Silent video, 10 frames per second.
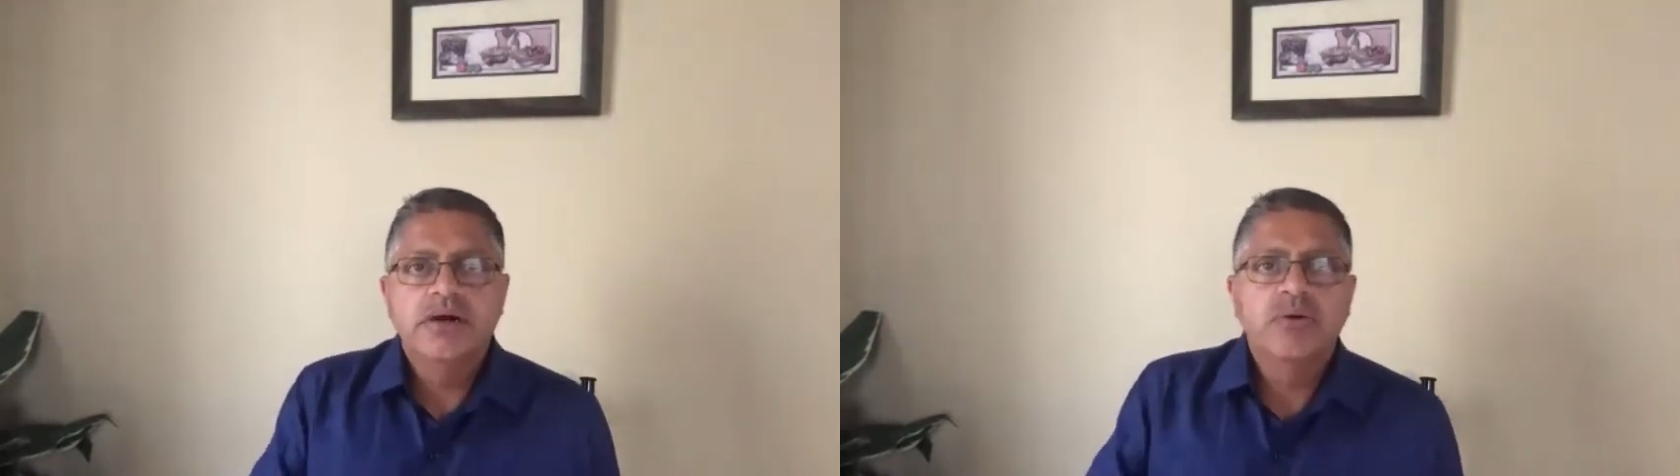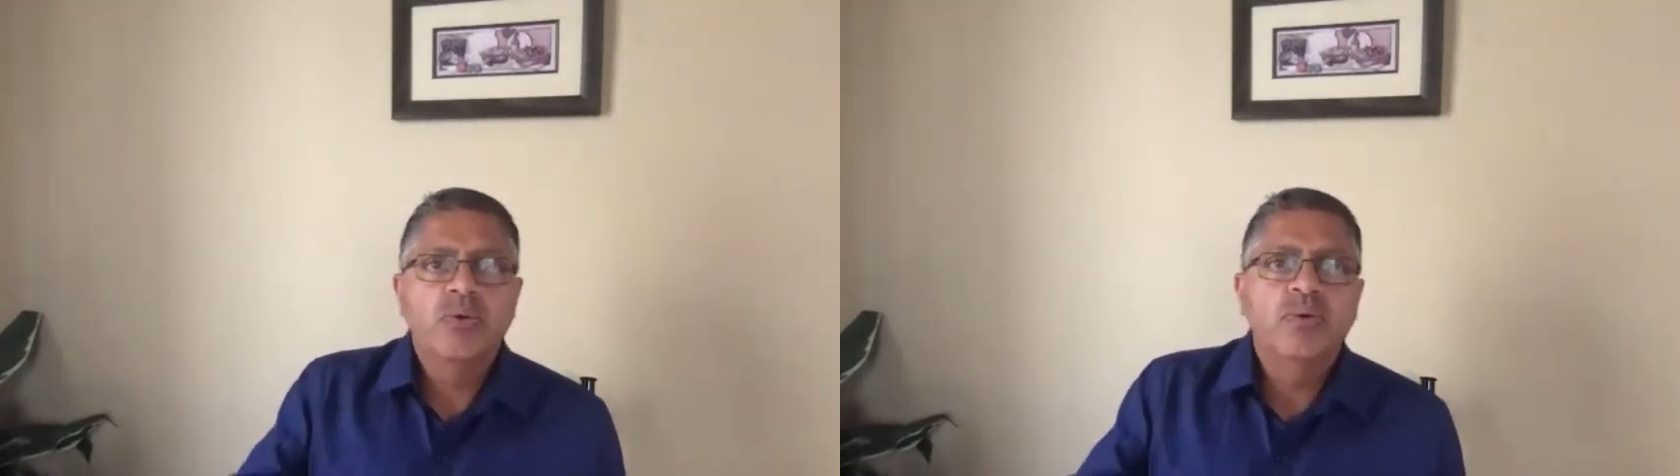
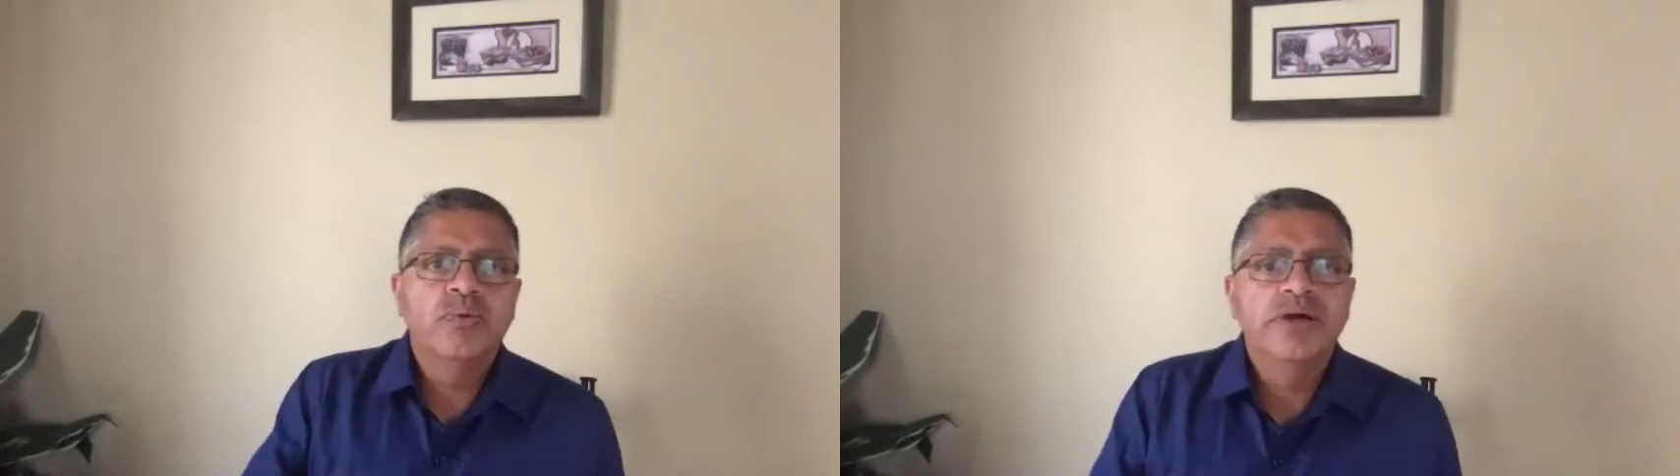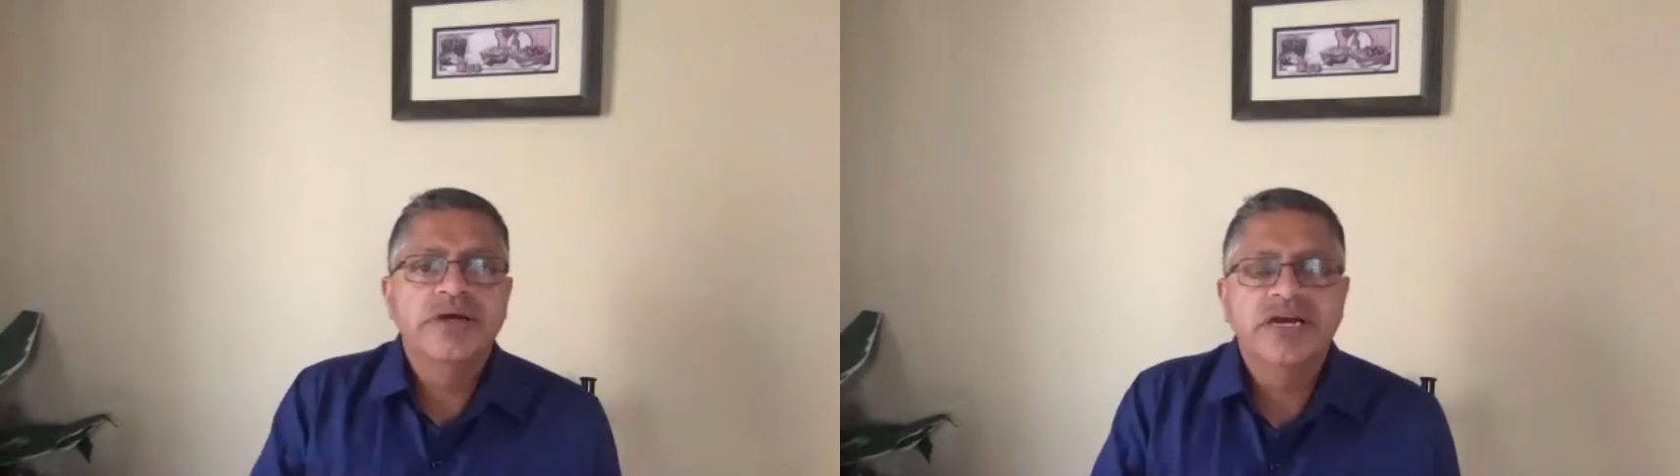
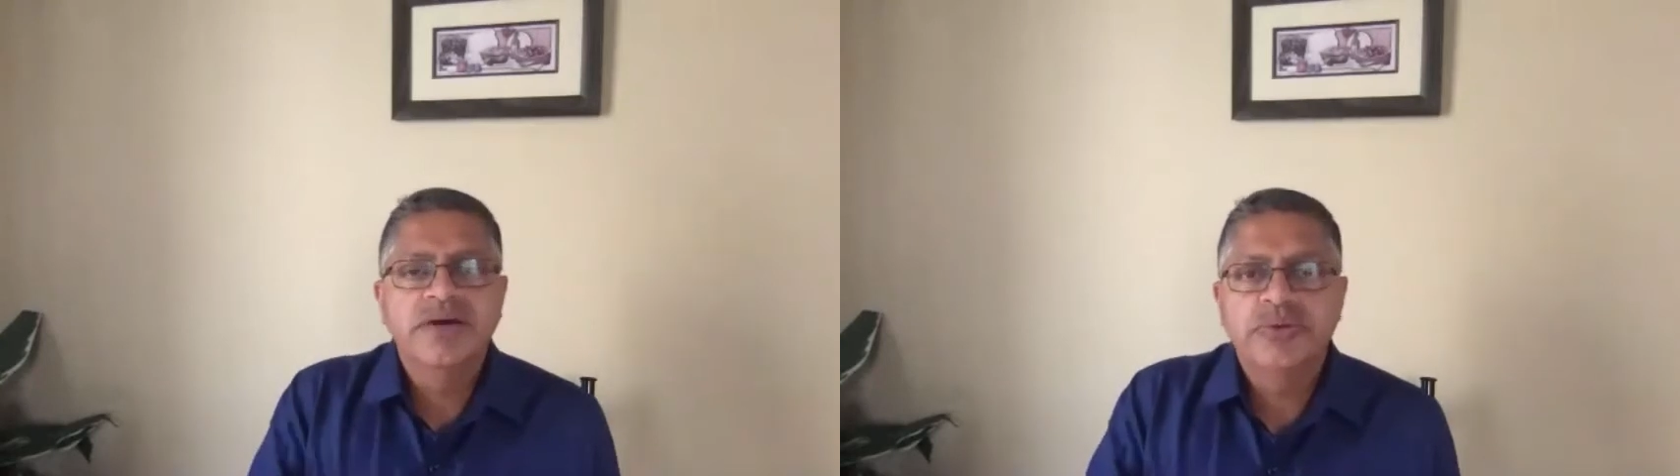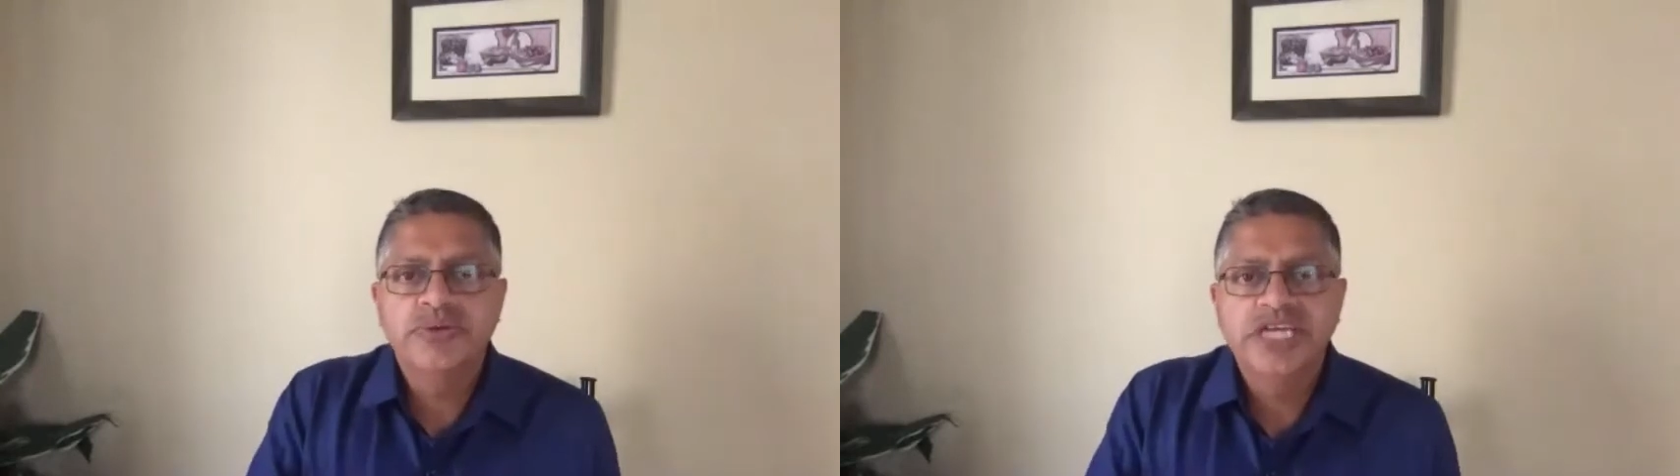we're going to
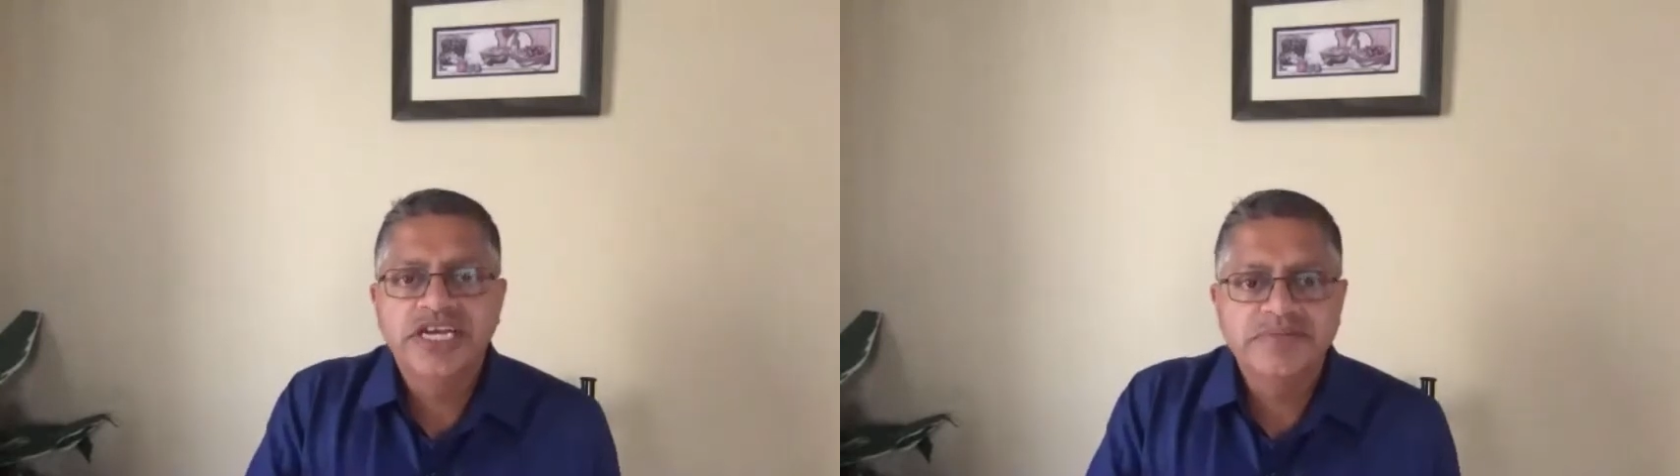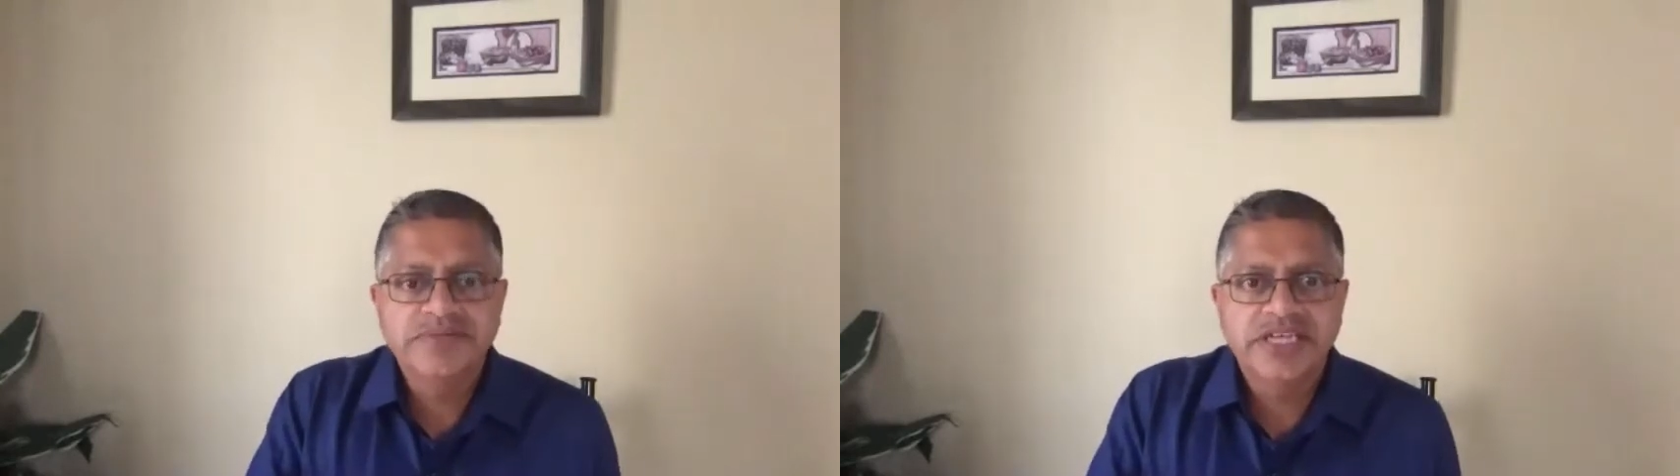come through
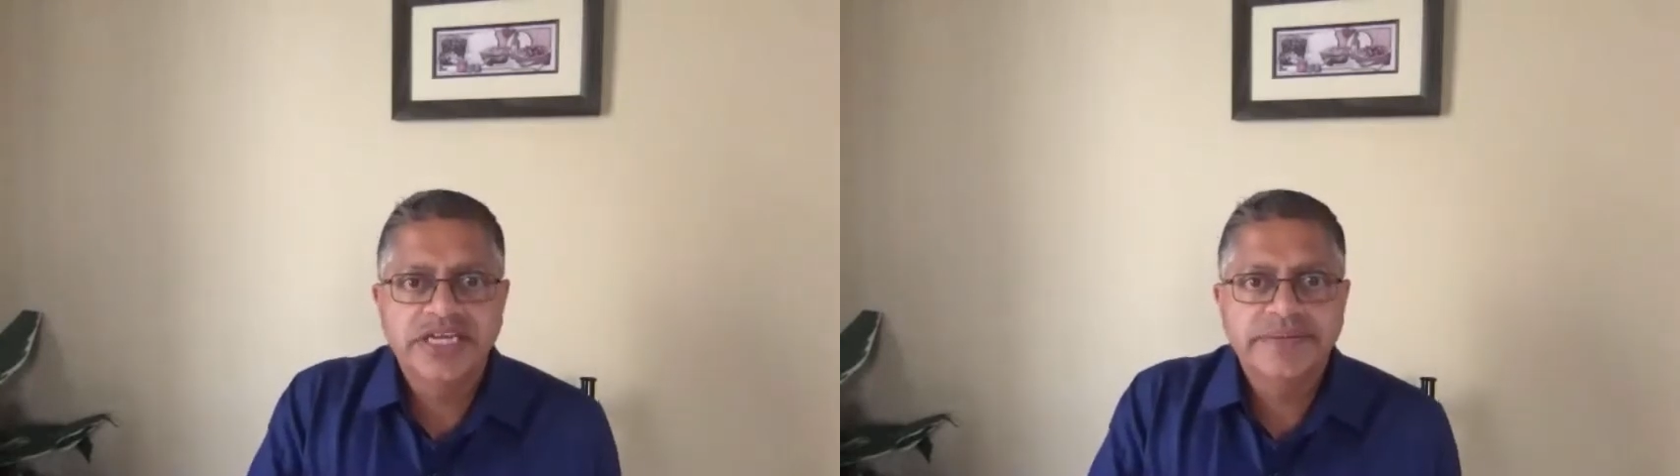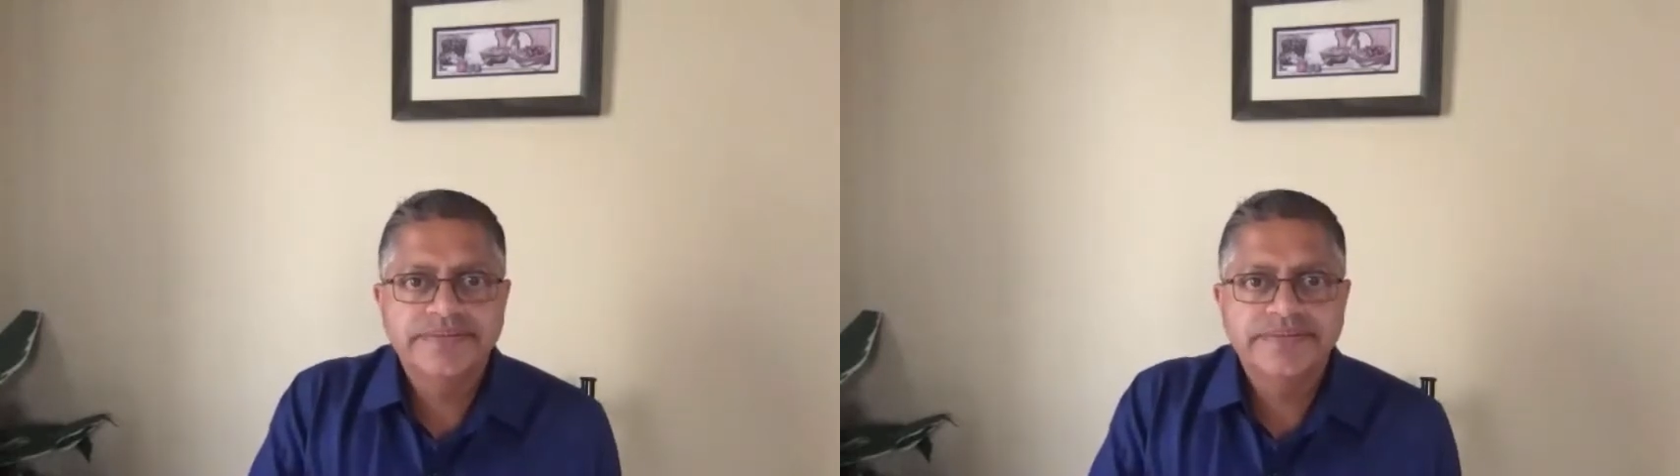Jacob's seed.